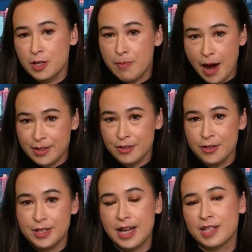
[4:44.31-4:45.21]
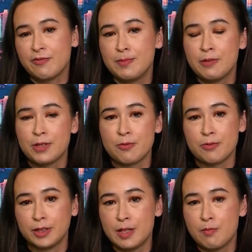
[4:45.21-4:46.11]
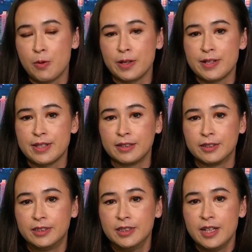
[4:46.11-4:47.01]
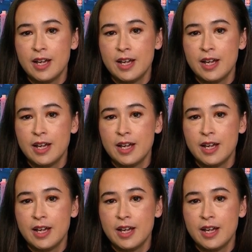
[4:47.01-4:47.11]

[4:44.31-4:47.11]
depositors at SVB was a really important signal